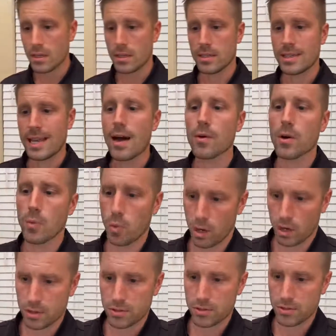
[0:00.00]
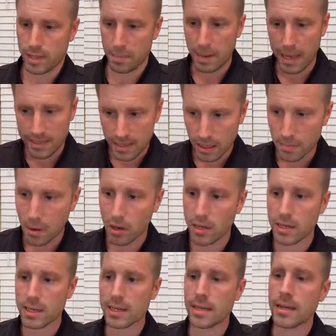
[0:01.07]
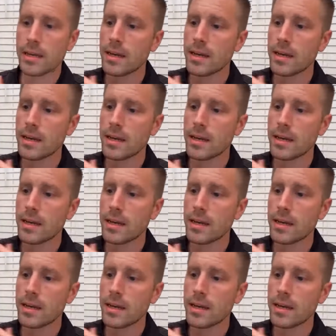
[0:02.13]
how it works. They pay a telemarketing.